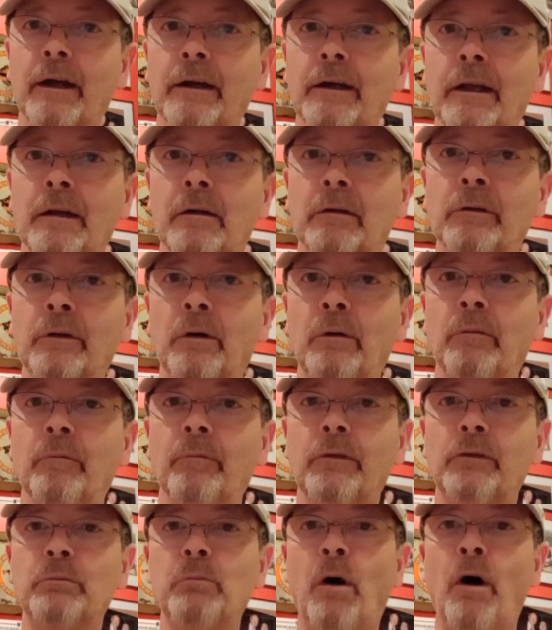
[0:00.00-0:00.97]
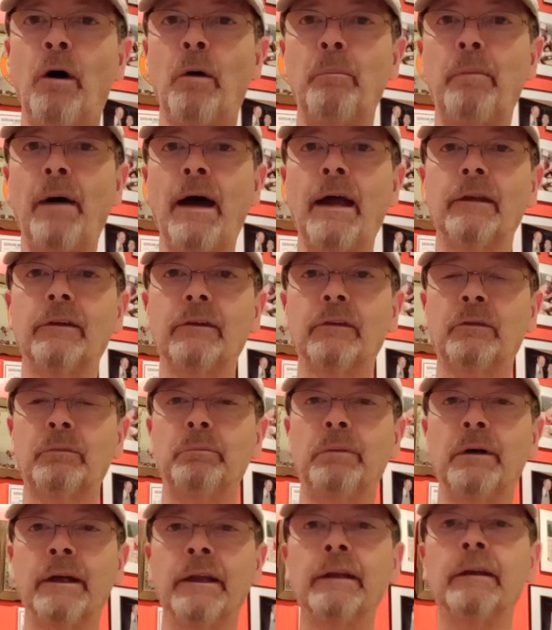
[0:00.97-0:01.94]
I got a little small bat
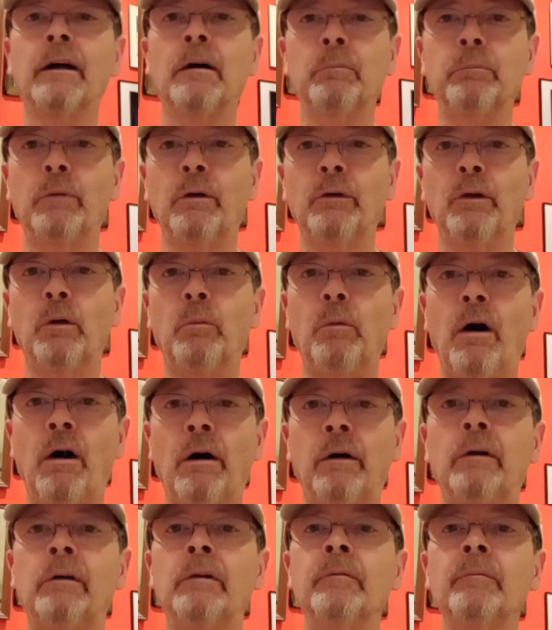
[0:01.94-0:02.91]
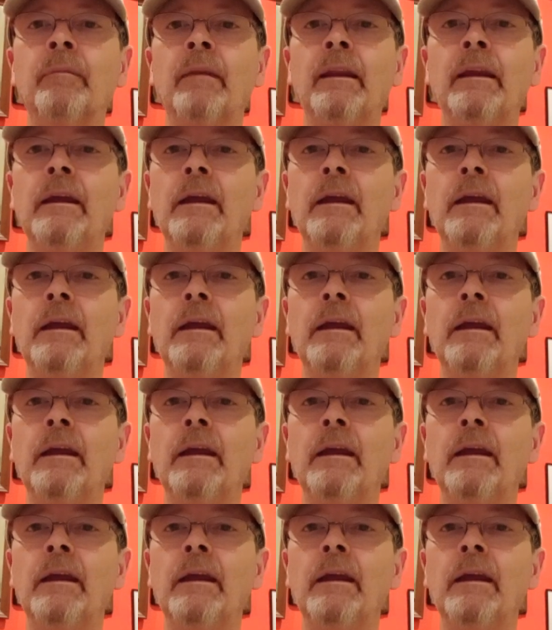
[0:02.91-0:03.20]
display up on the wall.